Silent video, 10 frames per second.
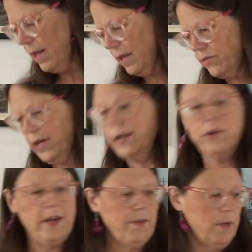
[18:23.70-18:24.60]
see, I don't
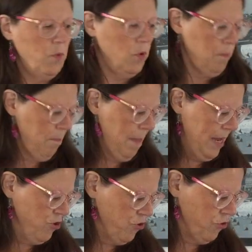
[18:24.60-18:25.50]
have any more
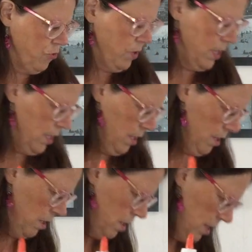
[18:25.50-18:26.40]
measuring.
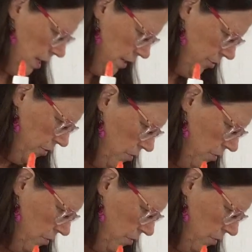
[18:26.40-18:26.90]
Yeah, I do.